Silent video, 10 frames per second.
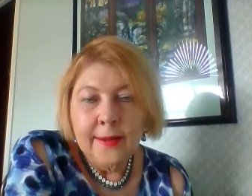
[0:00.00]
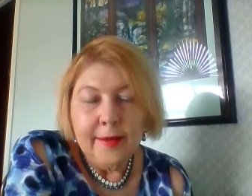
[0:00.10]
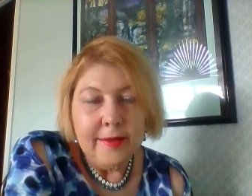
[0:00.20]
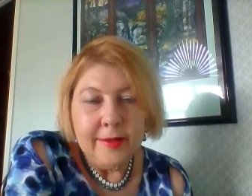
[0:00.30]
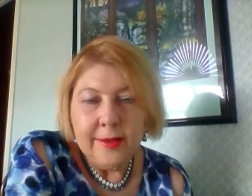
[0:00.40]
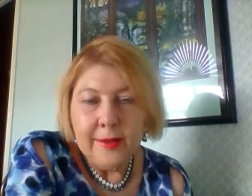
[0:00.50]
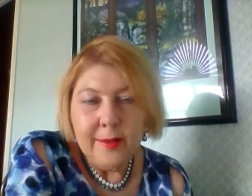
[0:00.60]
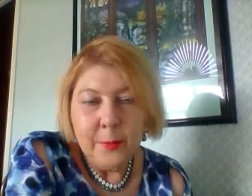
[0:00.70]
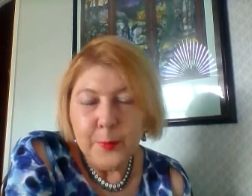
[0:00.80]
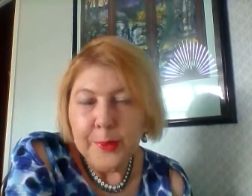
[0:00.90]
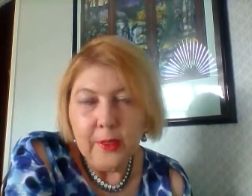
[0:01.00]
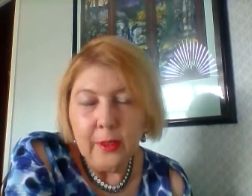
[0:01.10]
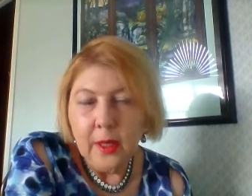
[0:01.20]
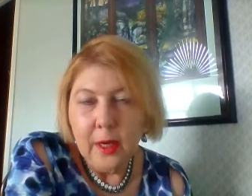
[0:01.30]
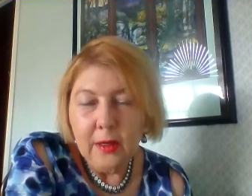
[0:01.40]
it's been a
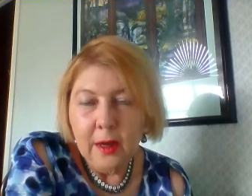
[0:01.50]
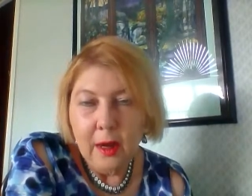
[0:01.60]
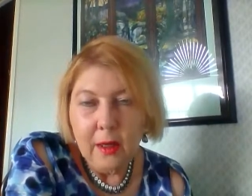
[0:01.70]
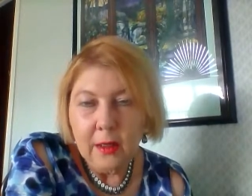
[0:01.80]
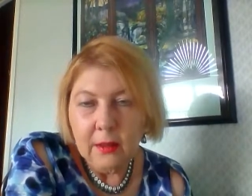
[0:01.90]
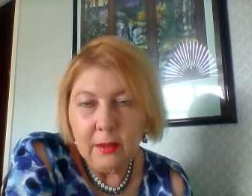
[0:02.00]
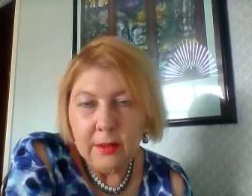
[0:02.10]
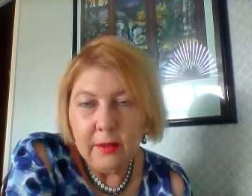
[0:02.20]
long haul,